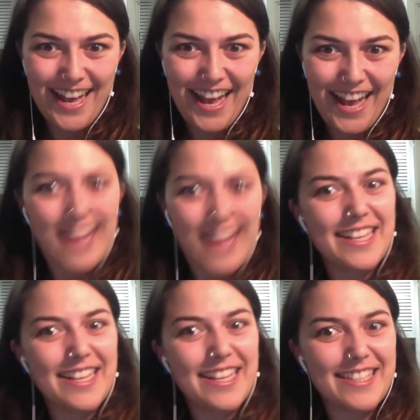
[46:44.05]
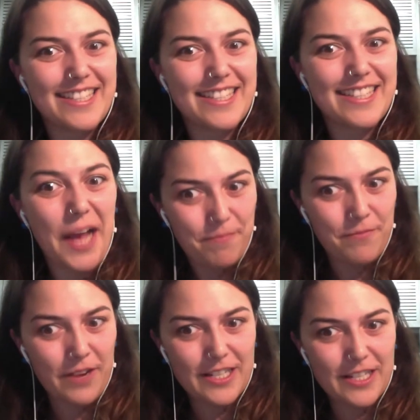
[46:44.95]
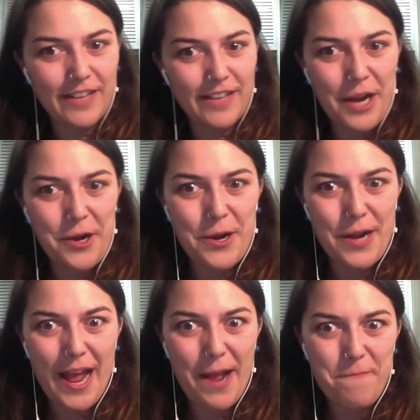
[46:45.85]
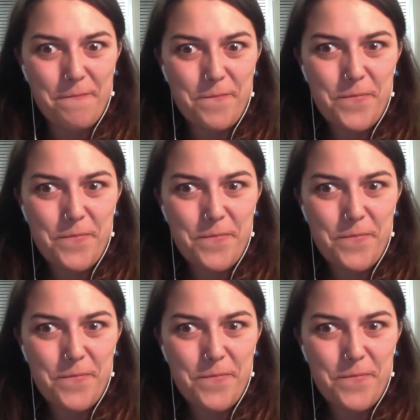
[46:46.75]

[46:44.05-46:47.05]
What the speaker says: and then this relatively unknown name.